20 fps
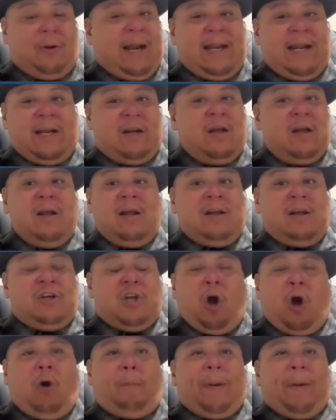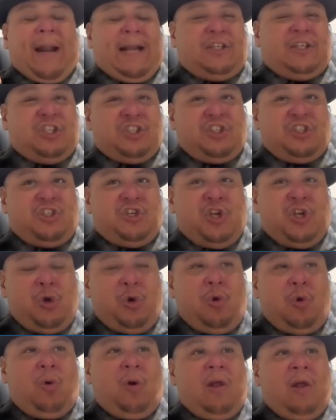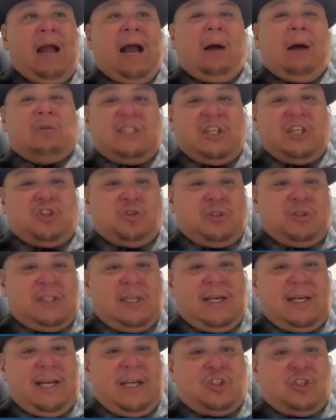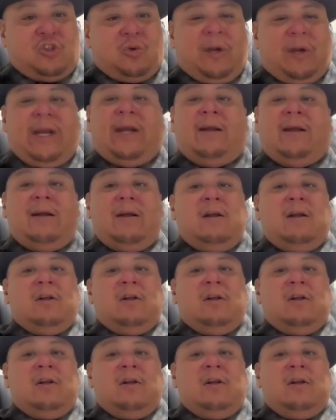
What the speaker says: I didn't know, but I just knew I was interested in history.